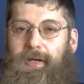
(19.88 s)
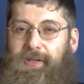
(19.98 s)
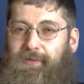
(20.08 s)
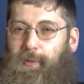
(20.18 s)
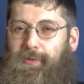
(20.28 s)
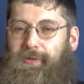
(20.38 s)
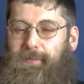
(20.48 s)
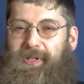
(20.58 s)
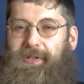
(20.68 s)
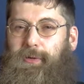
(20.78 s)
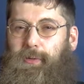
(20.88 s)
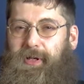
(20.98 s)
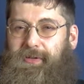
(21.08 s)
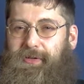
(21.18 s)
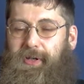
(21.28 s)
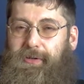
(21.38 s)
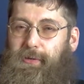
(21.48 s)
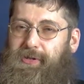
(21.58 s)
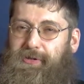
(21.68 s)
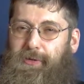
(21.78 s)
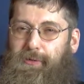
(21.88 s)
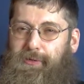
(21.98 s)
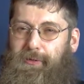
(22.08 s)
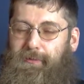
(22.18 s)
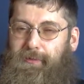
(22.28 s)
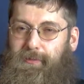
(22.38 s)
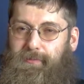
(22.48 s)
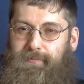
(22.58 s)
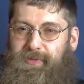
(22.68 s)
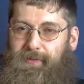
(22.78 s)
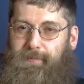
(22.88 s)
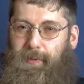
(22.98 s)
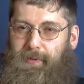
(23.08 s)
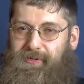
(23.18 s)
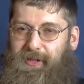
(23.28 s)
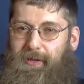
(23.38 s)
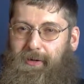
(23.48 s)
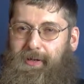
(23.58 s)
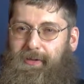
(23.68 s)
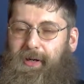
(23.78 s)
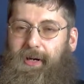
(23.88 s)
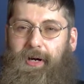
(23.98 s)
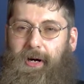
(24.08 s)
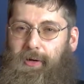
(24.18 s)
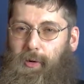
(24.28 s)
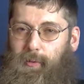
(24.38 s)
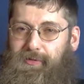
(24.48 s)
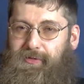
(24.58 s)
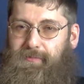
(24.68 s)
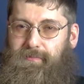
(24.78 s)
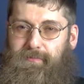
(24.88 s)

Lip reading: Let's focus on beta-glucanase. The rich source of this polysaccharide are oats.